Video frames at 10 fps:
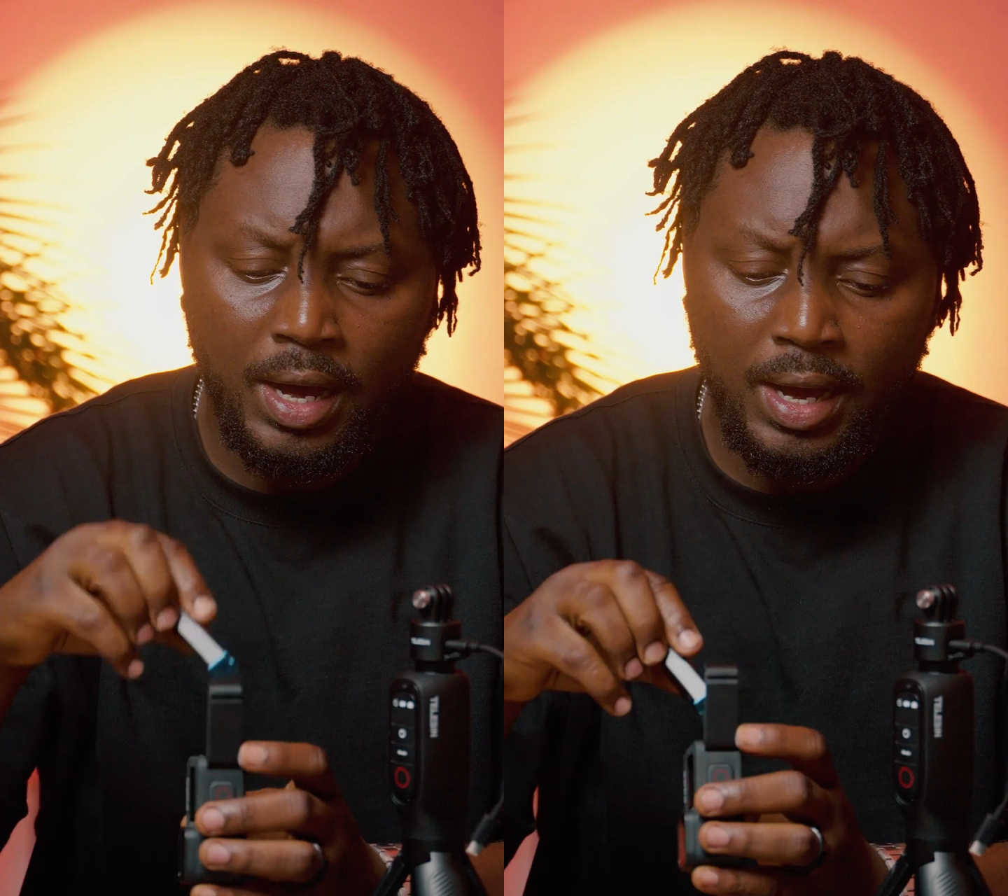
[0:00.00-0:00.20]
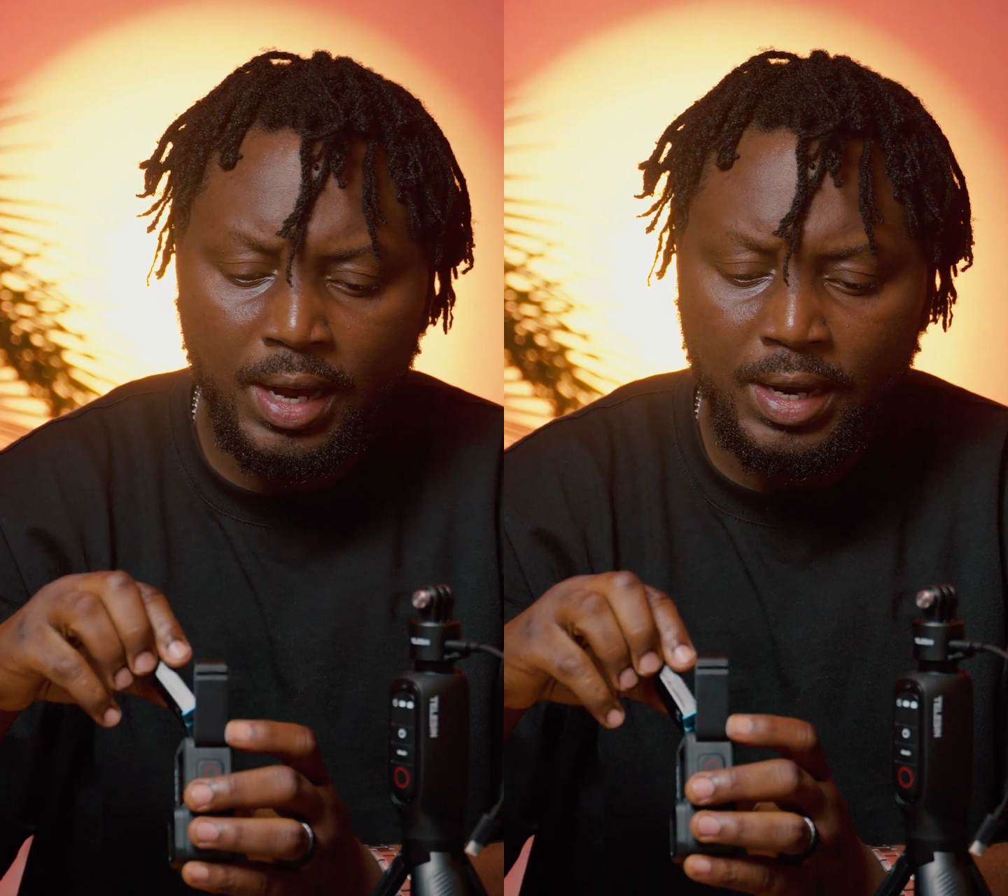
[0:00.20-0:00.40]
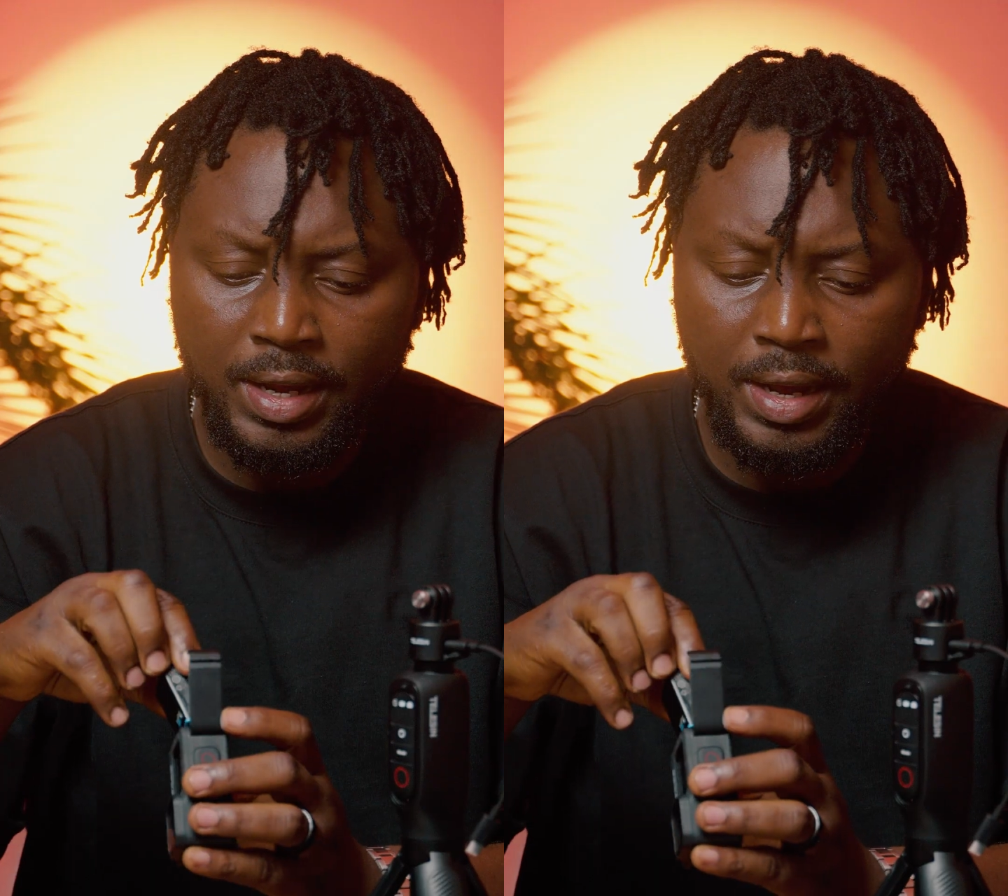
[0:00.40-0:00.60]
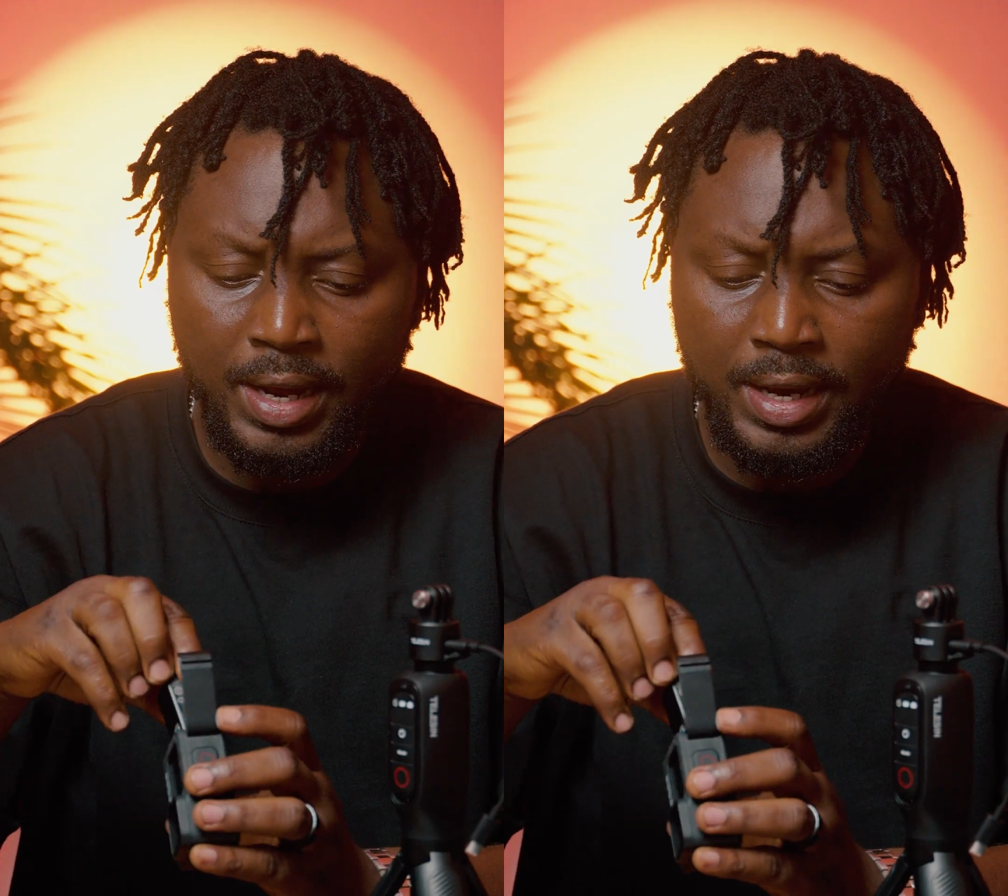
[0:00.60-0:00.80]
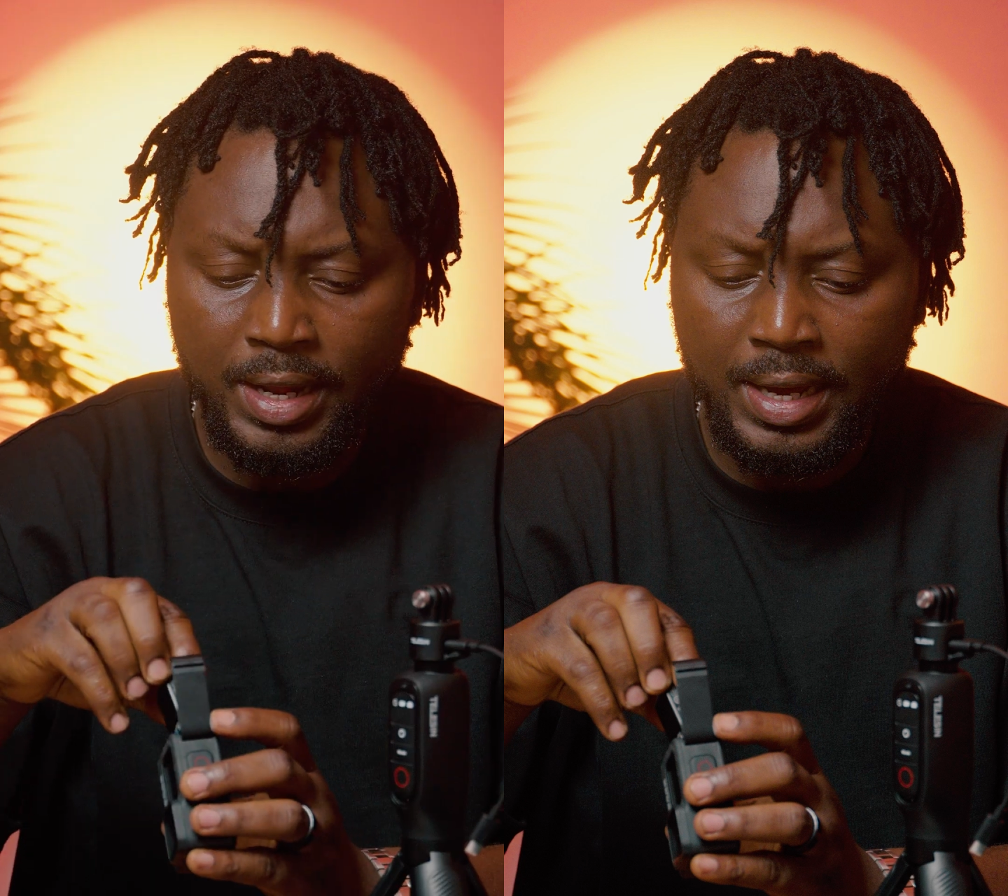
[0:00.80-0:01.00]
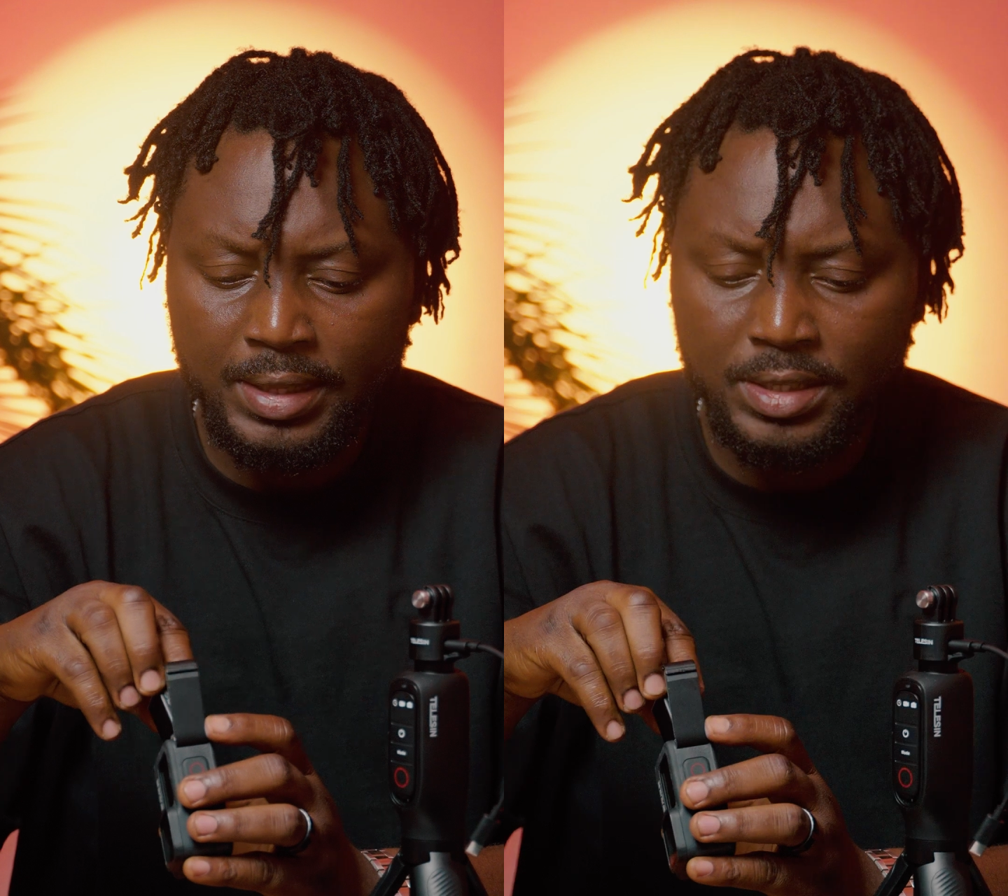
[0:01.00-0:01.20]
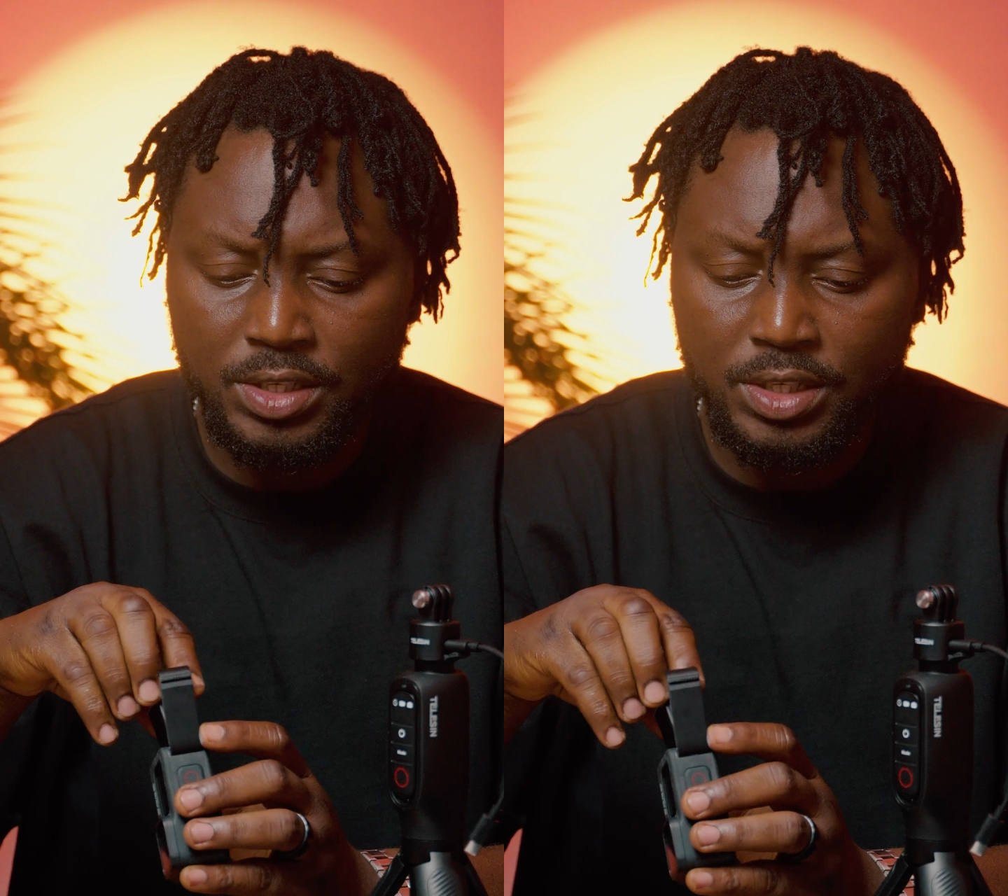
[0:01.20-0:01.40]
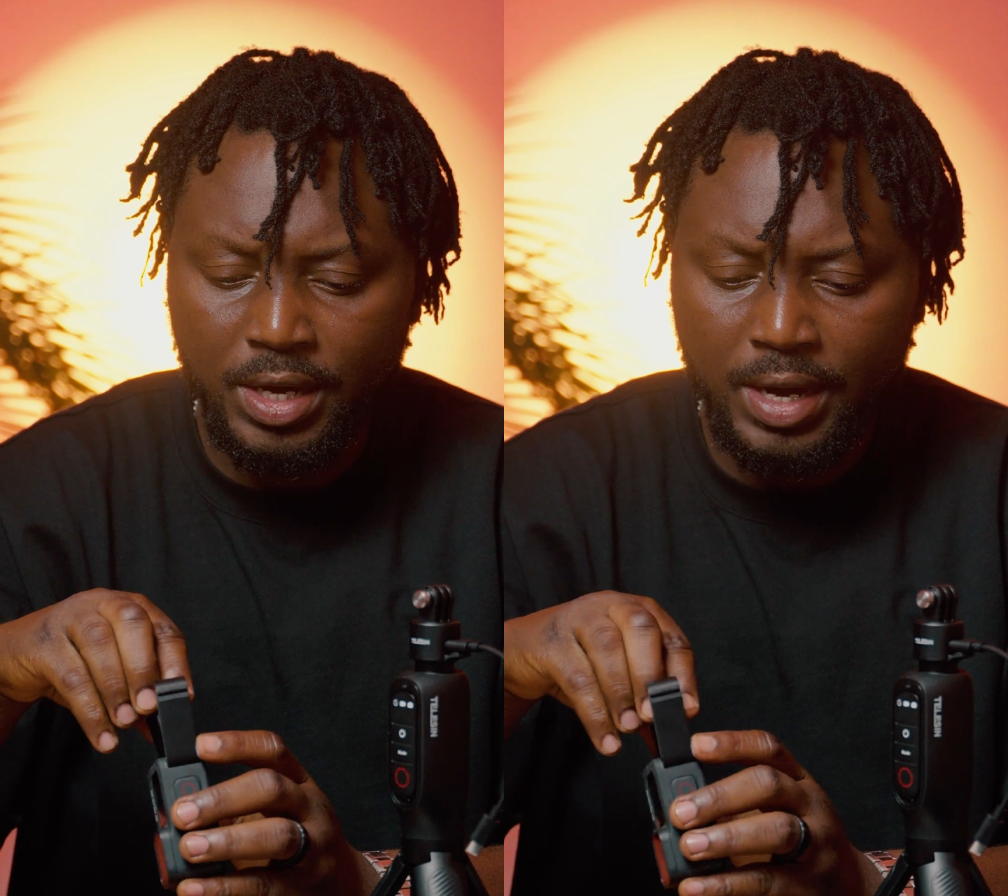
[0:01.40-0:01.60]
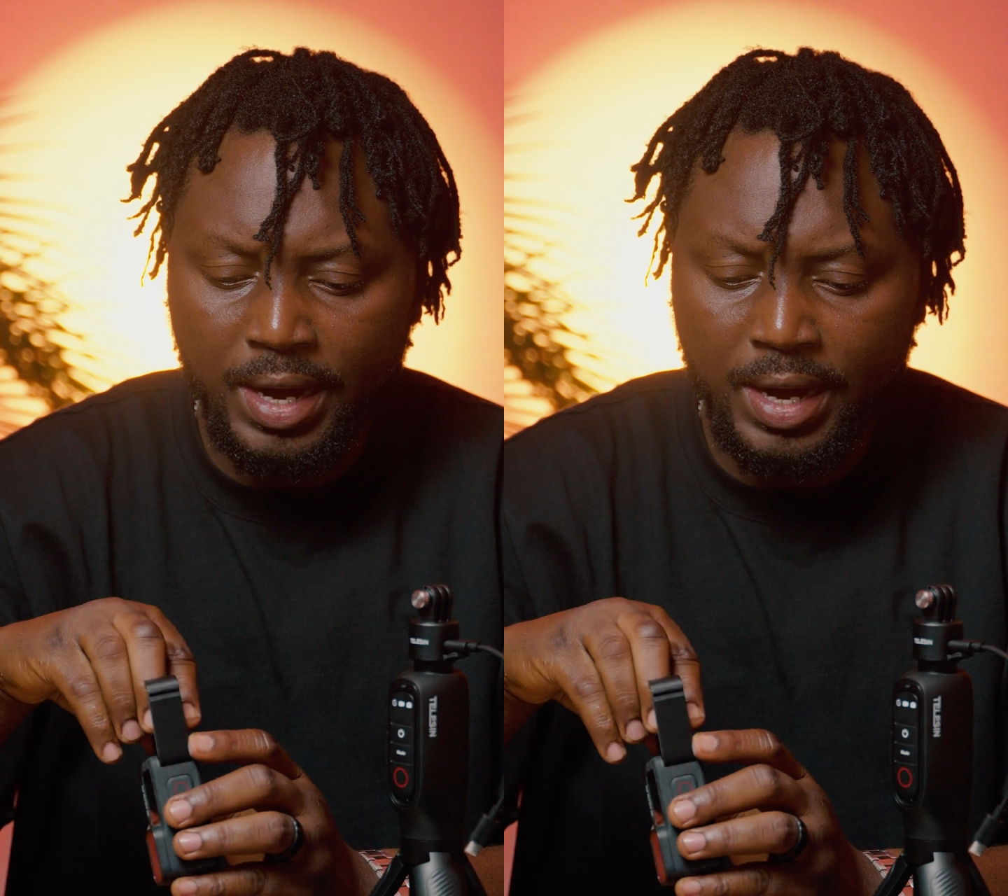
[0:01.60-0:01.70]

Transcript: Earlier this year,